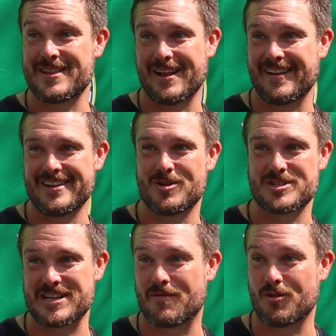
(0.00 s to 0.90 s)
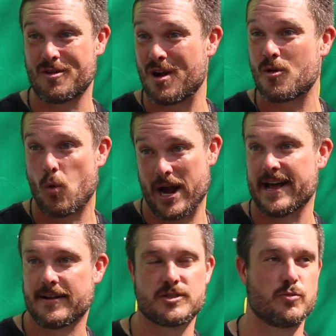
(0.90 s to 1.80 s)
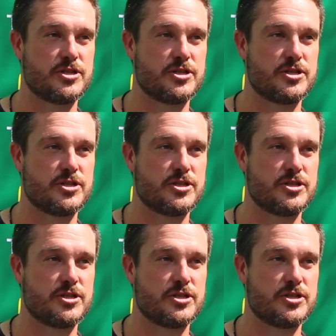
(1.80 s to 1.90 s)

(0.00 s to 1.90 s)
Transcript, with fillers: uh, you know, as several of their other wideouts,